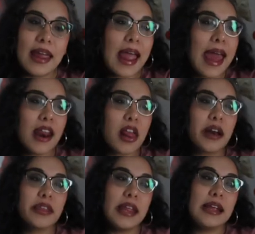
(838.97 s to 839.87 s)
It had a
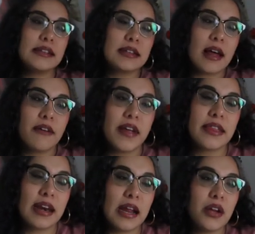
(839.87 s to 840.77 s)
lot of things of
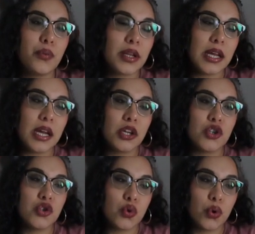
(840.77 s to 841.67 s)
it that I really
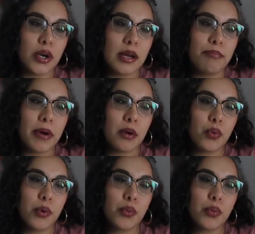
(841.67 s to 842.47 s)
enjoyed, but we